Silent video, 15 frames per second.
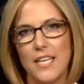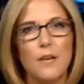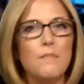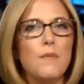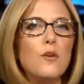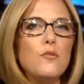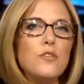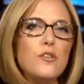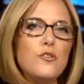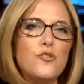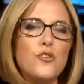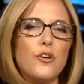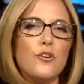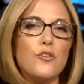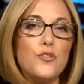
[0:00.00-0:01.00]
Now, most
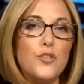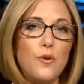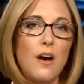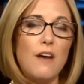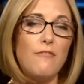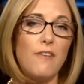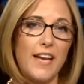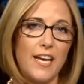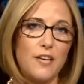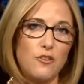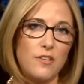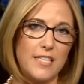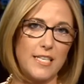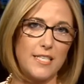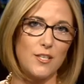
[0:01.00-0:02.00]
insurers do have
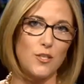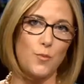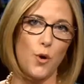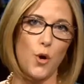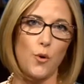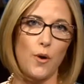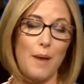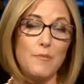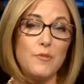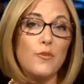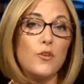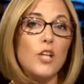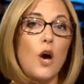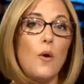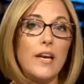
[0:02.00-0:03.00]
financial assistance programs
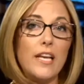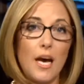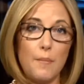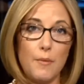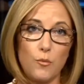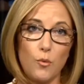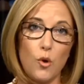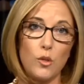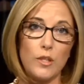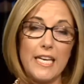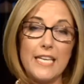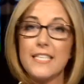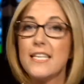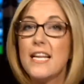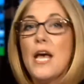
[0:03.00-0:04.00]
for low income
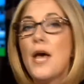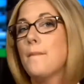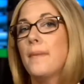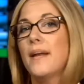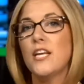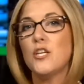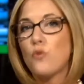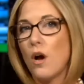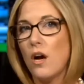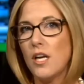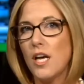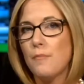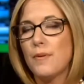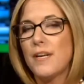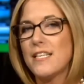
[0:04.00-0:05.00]
enrollees, and many
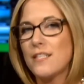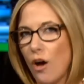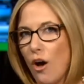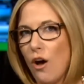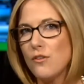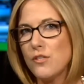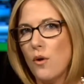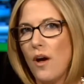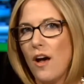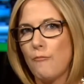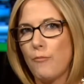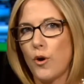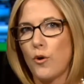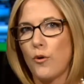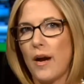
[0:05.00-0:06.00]
drug companies also
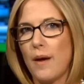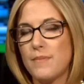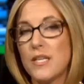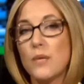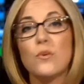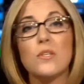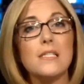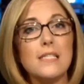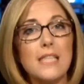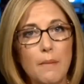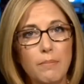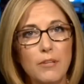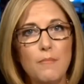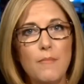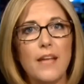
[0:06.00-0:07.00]
have programs that will
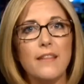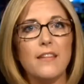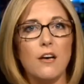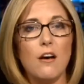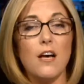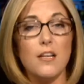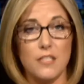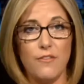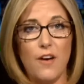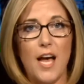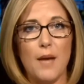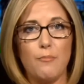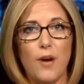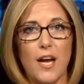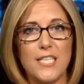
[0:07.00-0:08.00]
supplement the cost of
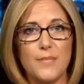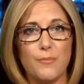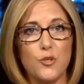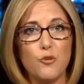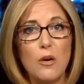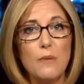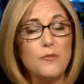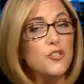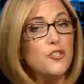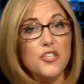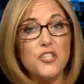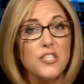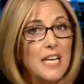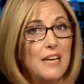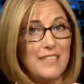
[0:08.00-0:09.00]
high priced prescriptions.
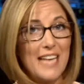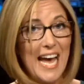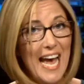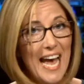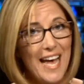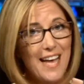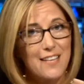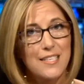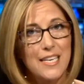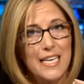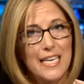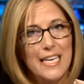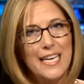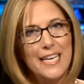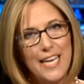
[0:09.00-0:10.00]
You just have to ask.
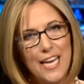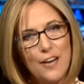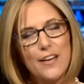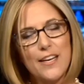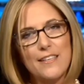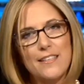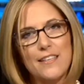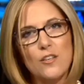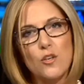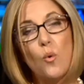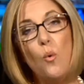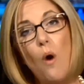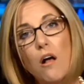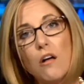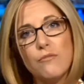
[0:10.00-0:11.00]
Kerry didn't
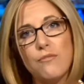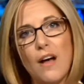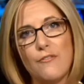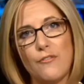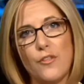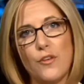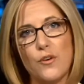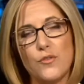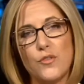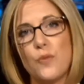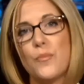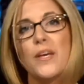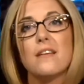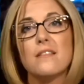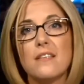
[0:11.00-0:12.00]
qualify for those,
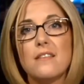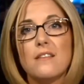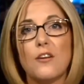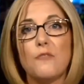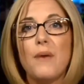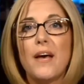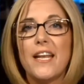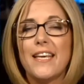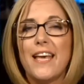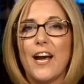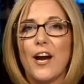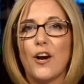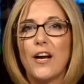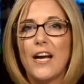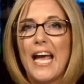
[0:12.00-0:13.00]
though, because he's on
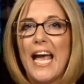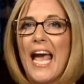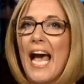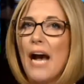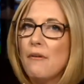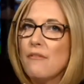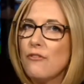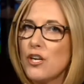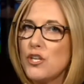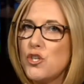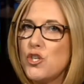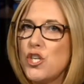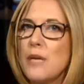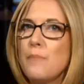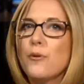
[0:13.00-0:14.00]
Medicare. However, a
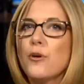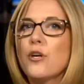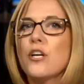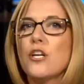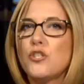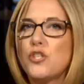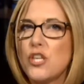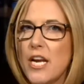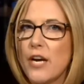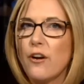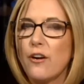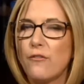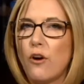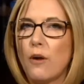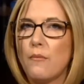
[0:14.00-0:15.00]
cheaper
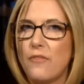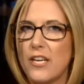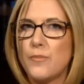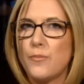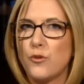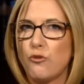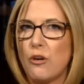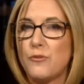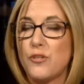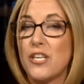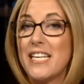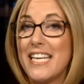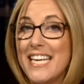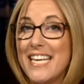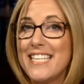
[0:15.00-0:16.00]
generic form of his
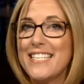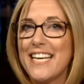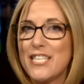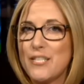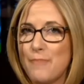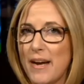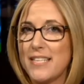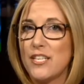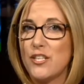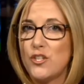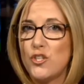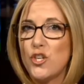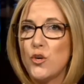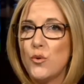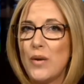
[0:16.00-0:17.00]
prescription is expected
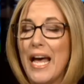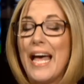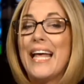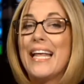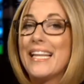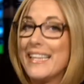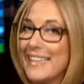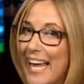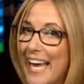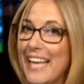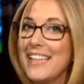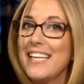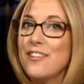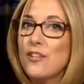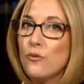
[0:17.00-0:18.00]
soon,
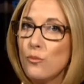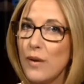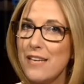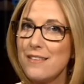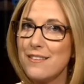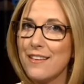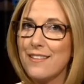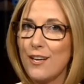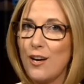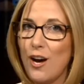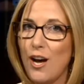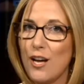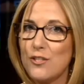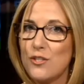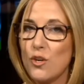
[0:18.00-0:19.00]
likely the reason the
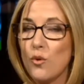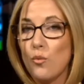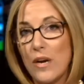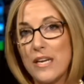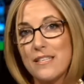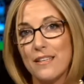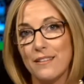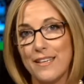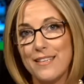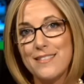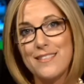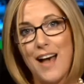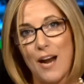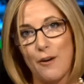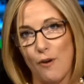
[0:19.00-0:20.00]
cost recently
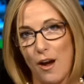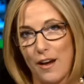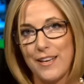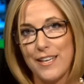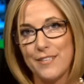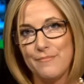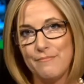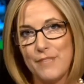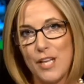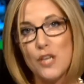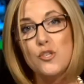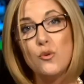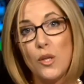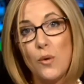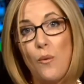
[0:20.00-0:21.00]
skyrocketed.
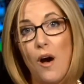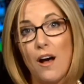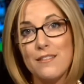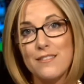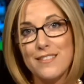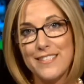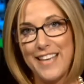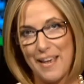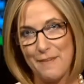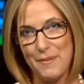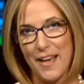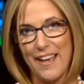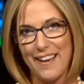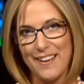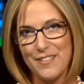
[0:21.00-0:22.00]
Julie Watts,
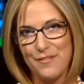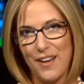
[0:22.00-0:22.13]
KPIX